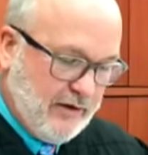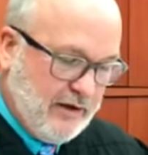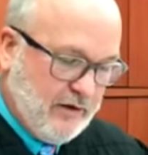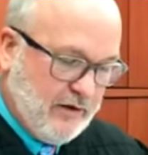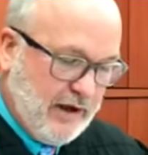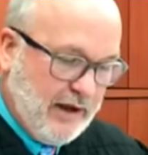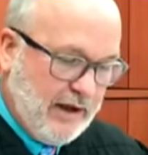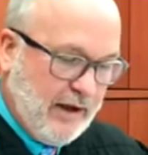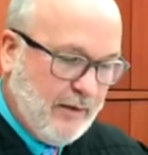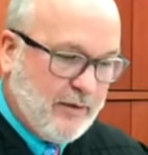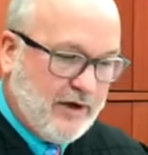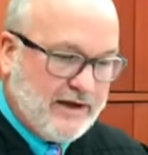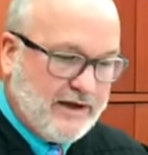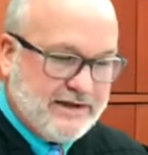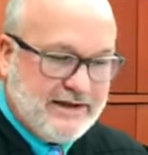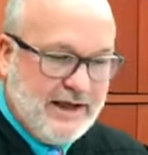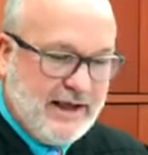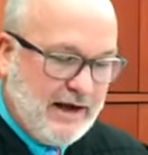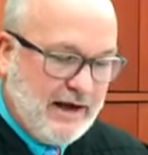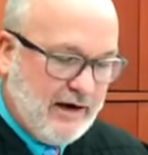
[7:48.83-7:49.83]
And I'm going
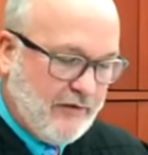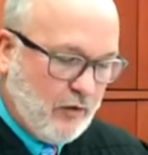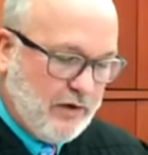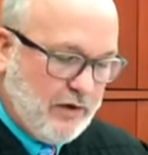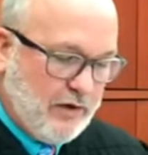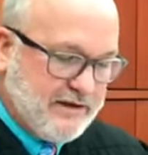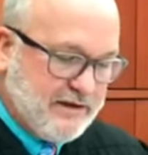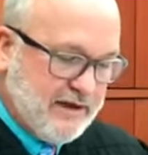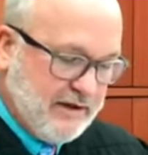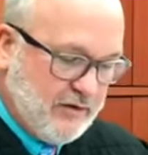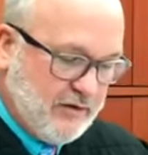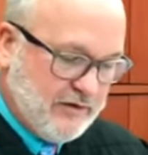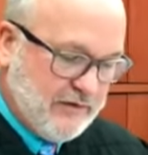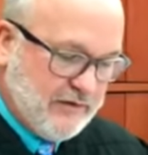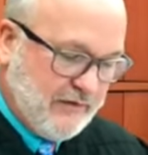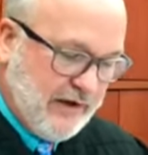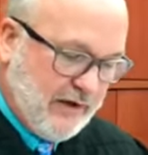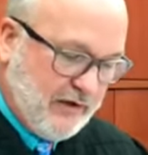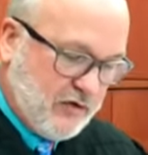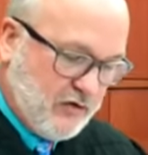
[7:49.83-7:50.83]
to I've already
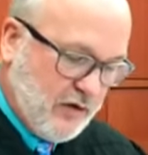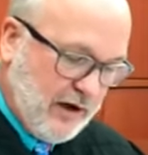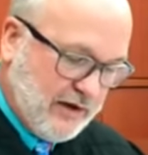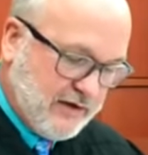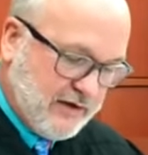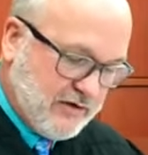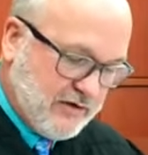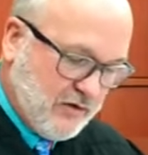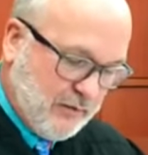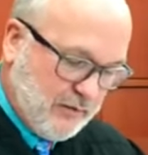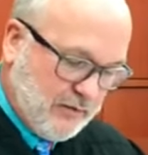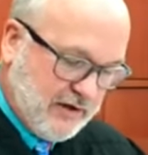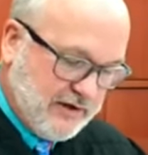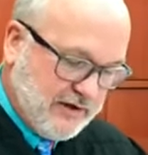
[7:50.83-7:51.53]
file the transcript.